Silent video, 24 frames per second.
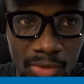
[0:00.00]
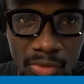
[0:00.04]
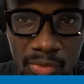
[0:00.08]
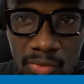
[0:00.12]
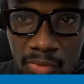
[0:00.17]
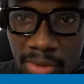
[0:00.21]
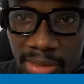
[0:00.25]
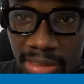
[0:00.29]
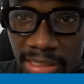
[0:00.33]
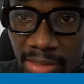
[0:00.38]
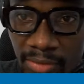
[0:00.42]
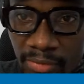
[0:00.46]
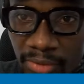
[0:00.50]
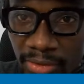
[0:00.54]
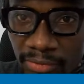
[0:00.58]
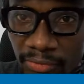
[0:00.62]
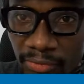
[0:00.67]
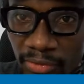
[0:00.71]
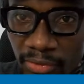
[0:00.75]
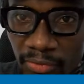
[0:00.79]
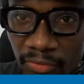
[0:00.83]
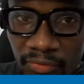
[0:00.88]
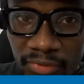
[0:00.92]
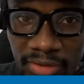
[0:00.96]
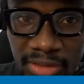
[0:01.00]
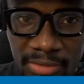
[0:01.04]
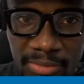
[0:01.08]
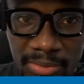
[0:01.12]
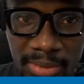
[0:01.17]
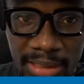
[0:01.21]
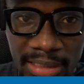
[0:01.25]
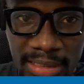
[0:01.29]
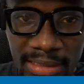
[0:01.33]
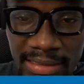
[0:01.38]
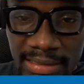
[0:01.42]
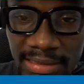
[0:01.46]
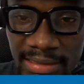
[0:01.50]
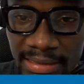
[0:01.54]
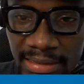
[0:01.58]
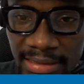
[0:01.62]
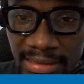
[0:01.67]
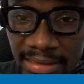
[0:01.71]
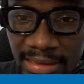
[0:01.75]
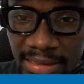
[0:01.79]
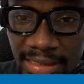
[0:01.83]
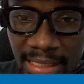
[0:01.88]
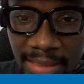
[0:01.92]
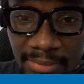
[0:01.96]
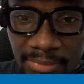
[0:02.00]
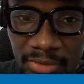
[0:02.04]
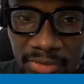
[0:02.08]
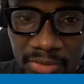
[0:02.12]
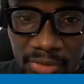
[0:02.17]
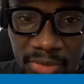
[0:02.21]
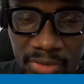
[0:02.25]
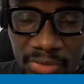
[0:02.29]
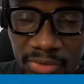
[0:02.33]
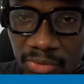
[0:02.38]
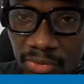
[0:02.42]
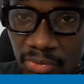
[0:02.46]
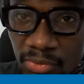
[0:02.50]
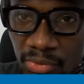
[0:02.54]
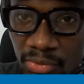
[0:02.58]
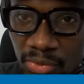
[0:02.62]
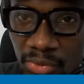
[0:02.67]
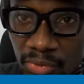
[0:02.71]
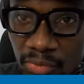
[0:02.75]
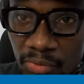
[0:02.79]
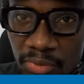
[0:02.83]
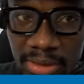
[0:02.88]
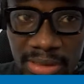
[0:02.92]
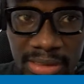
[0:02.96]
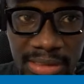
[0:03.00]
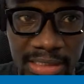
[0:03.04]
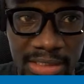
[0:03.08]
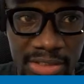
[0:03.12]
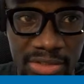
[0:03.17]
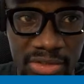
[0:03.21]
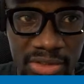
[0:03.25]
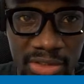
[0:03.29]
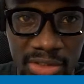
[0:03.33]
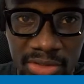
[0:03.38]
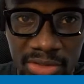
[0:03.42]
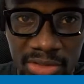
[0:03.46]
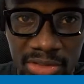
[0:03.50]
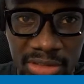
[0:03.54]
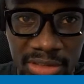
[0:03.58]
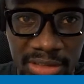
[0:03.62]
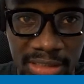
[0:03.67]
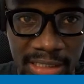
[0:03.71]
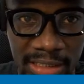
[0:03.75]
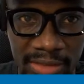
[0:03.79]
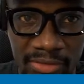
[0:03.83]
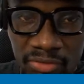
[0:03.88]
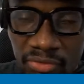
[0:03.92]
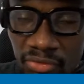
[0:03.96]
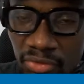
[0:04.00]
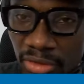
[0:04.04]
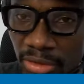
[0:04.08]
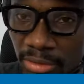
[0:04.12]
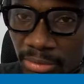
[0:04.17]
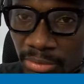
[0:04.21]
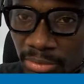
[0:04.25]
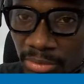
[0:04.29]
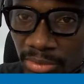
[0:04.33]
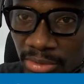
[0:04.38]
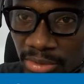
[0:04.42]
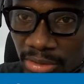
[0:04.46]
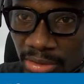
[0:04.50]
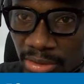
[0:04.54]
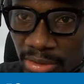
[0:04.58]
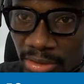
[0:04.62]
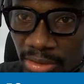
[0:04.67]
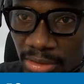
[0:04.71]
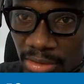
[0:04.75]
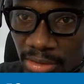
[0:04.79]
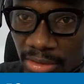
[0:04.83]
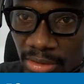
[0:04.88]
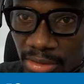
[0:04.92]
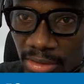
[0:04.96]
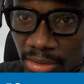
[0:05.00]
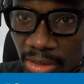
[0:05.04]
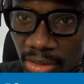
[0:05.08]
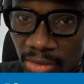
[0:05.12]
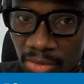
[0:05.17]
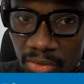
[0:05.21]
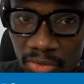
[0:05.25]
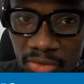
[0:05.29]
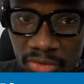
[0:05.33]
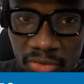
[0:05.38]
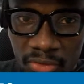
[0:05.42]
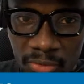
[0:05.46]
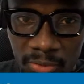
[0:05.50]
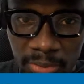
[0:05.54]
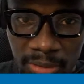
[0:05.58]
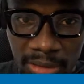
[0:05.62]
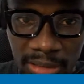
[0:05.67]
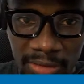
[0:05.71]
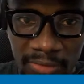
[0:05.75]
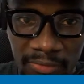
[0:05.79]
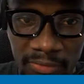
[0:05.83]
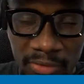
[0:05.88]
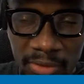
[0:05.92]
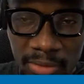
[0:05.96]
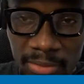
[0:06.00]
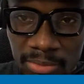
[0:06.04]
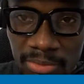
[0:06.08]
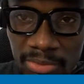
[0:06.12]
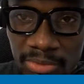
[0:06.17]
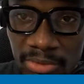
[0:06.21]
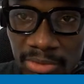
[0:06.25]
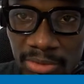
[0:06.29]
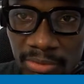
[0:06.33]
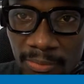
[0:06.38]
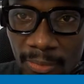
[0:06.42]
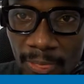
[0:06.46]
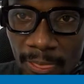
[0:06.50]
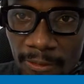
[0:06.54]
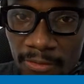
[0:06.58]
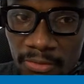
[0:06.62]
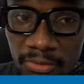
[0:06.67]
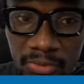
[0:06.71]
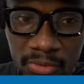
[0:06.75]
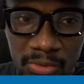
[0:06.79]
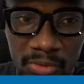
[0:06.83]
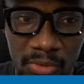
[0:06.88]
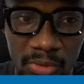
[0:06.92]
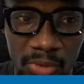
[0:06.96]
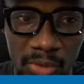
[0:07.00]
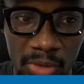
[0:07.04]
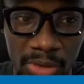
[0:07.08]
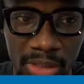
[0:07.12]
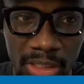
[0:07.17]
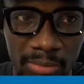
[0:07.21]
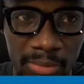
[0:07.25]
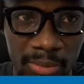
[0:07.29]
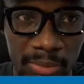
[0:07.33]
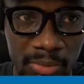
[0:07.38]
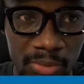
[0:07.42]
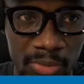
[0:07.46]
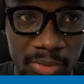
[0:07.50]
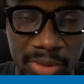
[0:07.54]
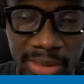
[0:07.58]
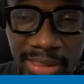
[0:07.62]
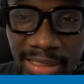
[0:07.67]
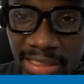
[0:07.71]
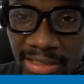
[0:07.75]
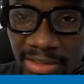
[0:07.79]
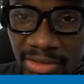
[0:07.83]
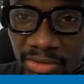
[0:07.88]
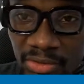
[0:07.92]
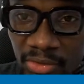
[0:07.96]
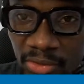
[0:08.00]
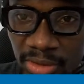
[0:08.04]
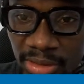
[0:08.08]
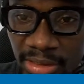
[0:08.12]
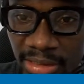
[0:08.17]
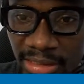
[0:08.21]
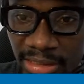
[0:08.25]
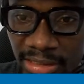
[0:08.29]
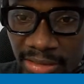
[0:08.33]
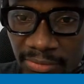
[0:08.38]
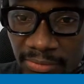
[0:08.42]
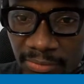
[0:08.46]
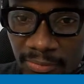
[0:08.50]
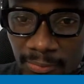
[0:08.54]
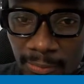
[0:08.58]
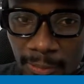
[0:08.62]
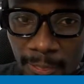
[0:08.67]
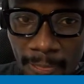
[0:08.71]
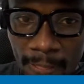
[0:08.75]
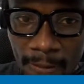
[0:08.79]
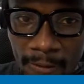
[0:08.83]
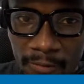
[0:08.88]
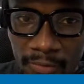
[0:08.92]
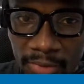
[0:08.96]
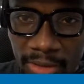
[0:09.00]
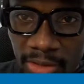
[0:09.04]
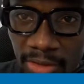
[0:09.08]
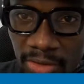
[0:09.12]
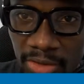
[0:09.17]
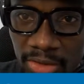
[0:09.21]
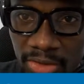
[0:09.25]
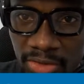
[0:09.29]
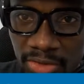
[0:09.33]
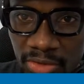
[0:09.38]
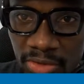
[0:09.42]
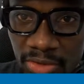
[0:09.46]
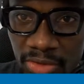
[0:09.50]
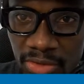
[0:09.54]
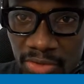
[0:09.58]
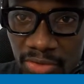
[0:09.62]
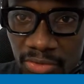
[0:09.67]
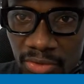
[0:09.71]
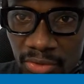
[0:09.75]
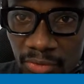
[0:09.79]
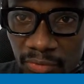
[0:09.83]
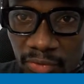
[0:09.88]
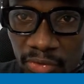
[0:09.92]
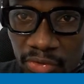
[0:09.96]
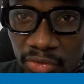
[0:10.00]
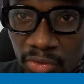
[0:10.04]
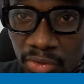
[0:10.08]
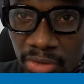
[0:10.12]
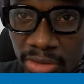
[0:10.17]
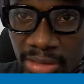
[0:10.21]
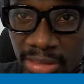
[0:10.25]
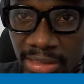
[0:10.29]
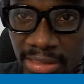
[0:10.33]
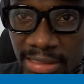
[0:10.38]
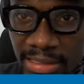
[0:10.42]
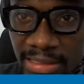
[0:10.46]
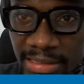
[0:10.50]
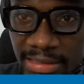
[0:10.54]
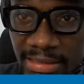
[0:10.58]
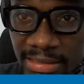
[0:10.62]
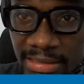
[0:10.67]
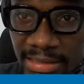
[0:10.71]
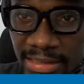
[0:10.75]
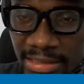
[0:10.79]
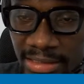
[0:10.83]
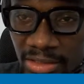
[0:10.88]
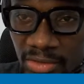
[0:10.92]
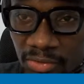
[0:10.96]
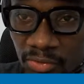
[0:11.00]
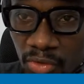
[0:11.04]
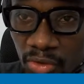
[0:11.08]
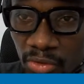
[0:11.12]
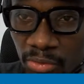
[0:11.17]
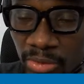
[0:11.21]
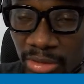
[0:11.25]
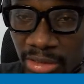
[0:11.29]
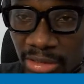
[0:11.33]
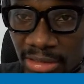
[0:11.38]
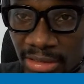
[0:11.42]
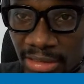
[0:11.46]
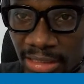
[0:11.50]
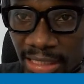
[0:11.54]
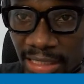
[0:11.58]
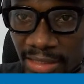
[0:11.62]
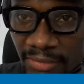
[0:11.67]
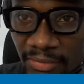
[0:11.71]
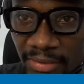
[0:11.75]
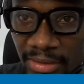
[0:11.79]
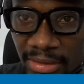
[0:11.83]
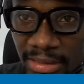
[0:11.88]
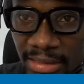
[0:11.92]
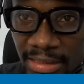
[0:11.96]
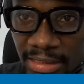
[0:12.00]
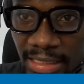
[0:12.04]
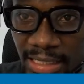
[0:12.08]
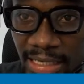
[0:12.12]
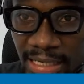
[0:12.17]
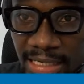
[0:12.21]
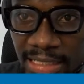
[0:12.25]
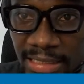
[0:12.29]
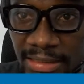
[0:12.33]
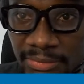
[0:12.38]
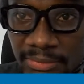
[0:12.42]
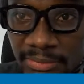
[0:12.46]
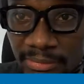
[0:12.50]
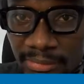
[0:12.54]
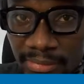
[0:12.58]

While I wait for your feedback, I'm just going to quickly share this live stream across some platforms so other people can join in with us. So if you're joining in, this is WordPress Live, and